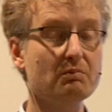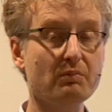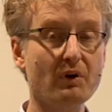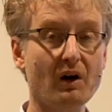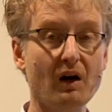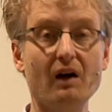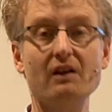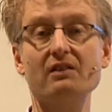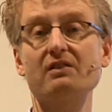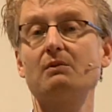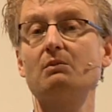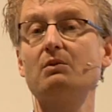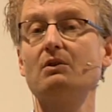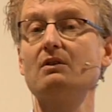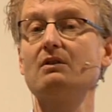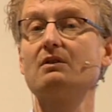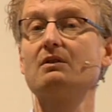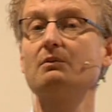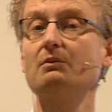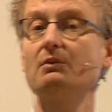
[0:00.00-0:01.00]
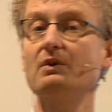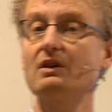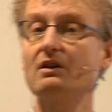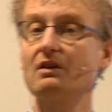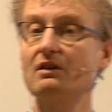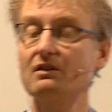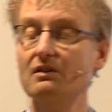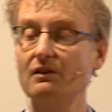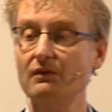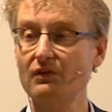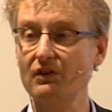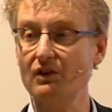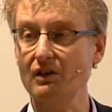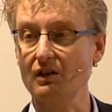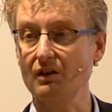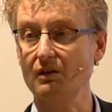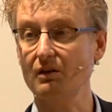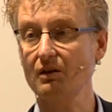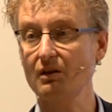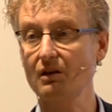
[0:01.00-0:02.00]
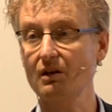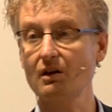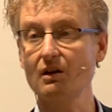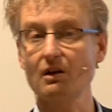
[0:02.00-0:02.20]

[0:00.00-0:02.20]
possible because of the